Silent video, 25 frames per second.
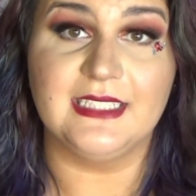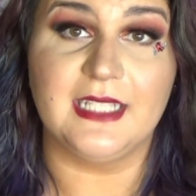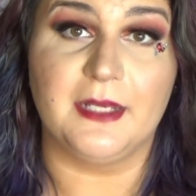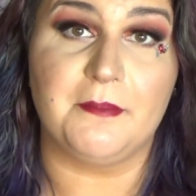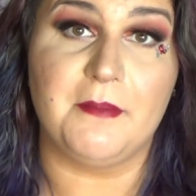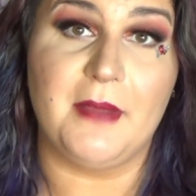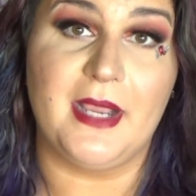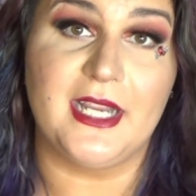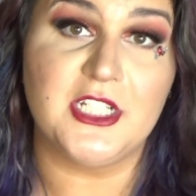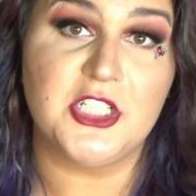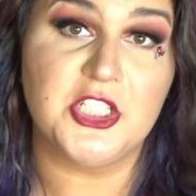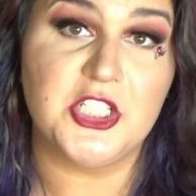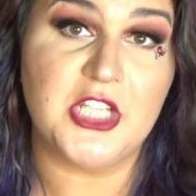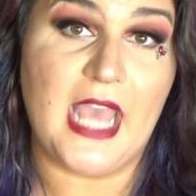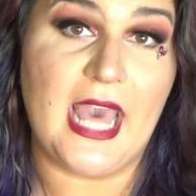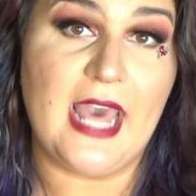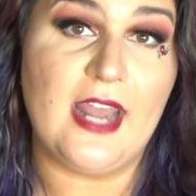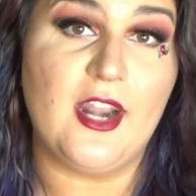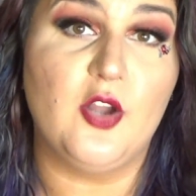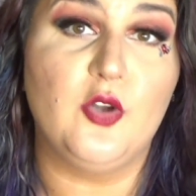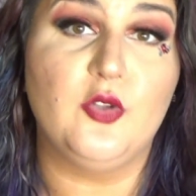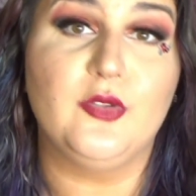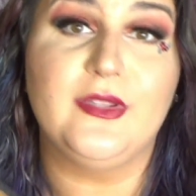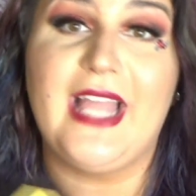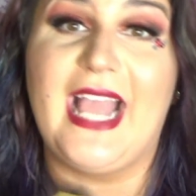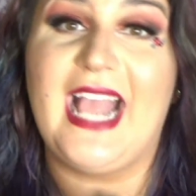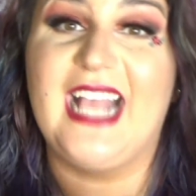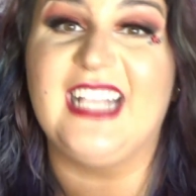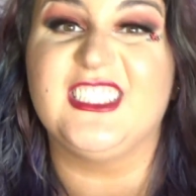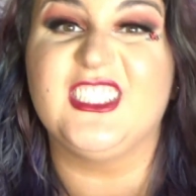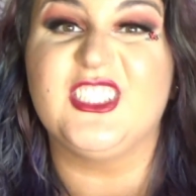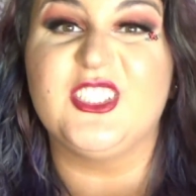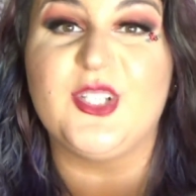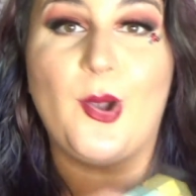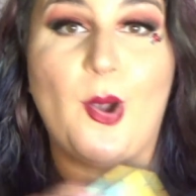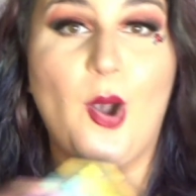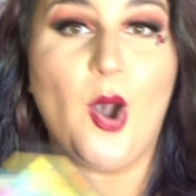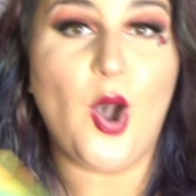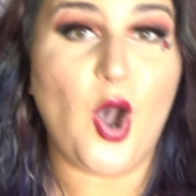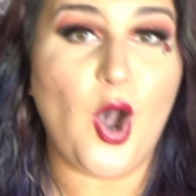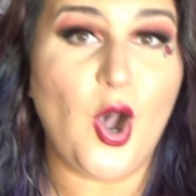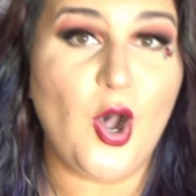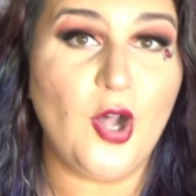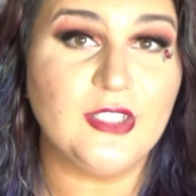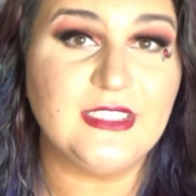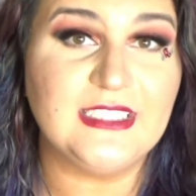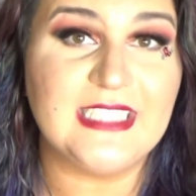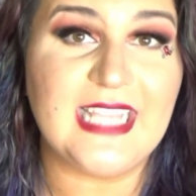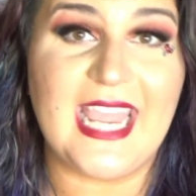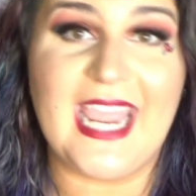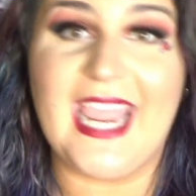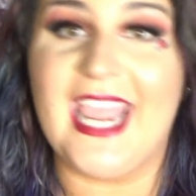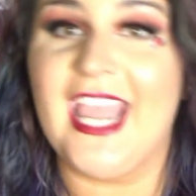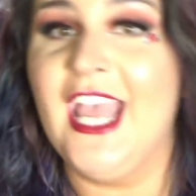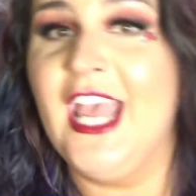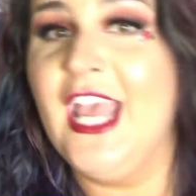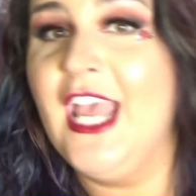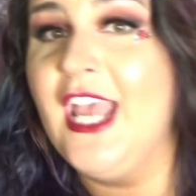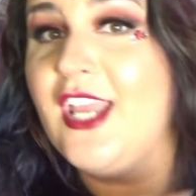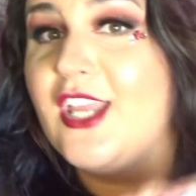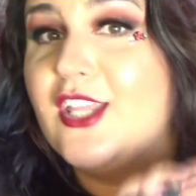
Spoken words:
like my shadow lasts all day.